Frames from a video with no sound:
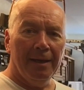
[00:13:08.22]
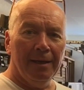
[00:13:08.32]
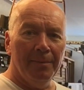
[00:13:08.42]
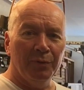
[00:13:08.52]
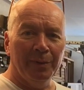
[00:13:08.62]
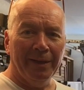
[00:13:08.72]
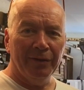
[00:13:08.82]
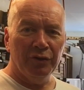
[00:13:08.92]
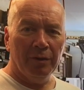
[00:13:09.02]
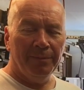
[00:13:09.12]
In between other
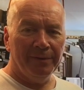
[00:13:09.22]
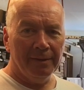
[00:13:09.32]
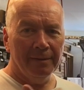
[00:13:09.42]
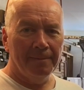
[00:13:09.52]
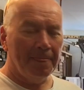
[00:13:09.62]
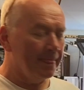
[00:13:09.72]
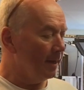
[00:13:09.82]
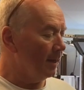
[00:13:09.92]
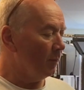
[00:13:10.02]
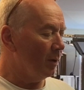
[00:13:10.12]
jobs,
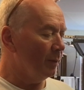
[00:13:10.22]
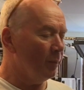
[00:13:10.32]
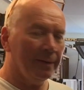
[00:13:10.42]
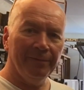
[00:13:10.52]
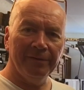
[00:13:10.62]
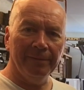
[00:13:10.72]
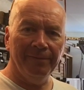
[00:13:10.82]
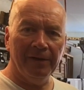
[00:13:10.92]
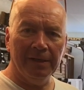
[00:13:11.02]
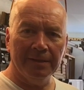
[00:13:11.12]
while I'm waiting for some
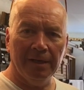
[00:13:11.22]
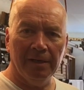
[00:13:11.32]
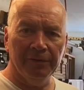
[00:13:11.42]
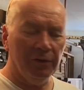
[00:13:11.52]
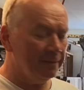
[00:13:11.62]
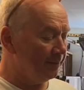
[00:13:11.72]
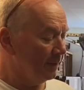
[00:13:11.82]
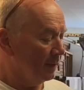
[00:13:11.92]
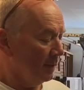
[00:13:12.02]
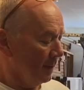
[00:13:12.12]
filler to harden off,
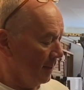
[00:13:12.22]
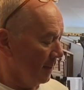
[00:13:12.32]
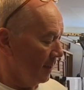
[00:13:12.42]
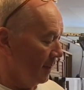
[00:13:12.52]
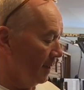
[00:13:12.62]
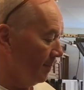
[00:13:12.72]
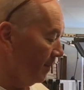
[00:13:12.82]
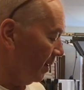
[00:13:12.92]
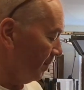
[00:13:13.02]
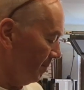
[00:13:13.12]

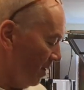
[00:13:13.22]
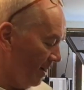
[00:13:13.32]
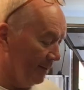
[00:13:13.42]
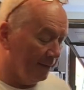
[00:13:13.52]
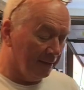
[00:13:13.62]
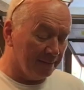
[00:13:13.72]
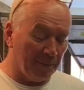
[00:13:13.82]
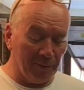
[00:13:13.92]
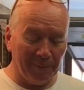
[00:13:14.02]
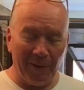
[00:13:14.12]
my
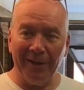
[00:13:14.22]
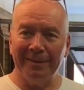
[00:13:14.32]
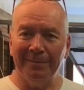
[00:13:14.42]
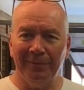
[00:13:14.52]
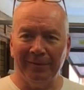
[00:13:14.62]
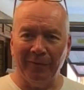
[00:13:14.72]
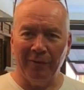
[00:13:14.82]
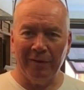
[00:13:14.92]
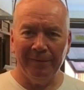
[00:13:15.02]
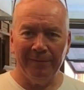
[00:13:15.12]
disposable items have
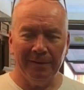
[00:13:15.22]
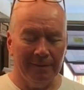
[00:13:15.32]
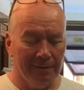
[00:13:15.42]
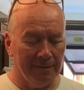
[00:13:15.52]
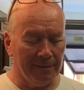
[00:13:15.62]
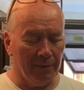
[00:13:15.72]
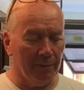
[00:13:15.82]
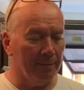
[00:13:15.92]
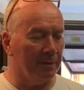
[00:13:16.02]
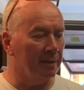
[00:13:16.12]
arrived. So
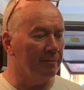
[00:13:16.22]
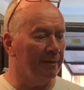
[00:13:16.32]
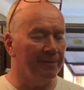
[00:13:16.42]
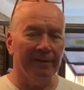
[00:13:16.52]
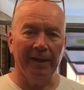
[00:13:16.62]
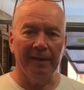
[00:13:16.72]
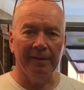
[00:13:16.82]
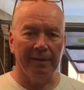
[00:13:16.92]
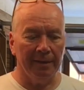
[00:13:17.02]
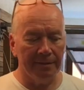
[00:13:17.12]
I'm going to refit that
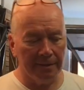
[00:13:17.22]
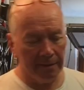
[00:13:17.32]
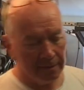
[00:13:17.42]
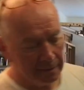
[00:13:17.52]
indicator,